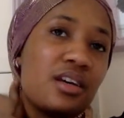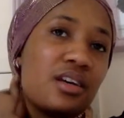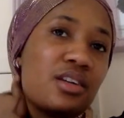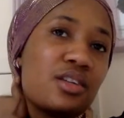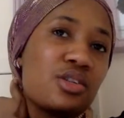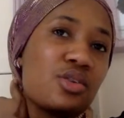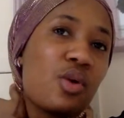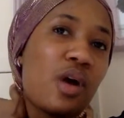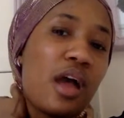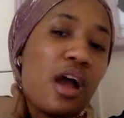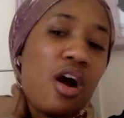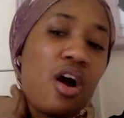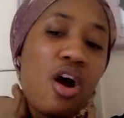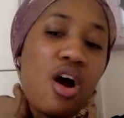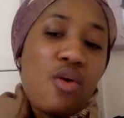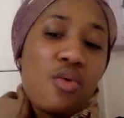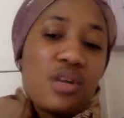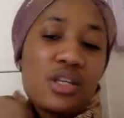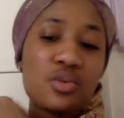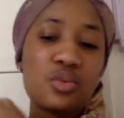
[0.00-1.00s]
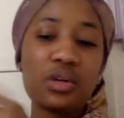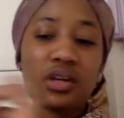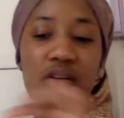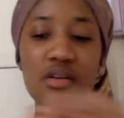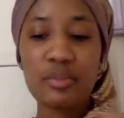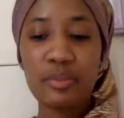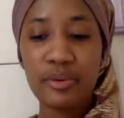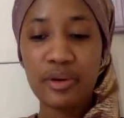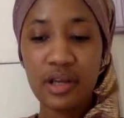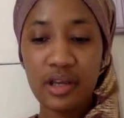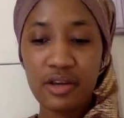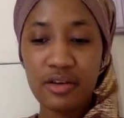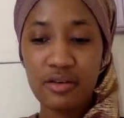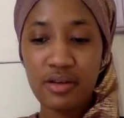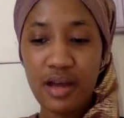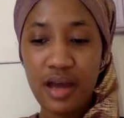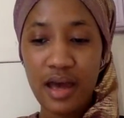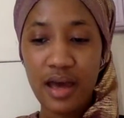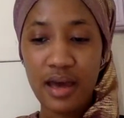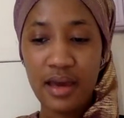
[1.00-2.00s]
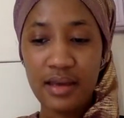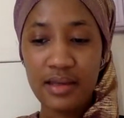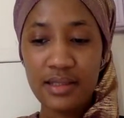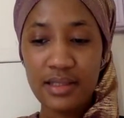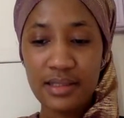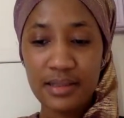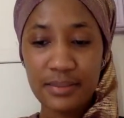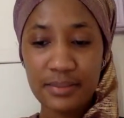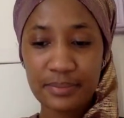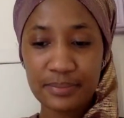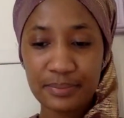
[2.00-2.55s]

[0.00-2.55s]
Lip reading: So I always wanted to prank you guys.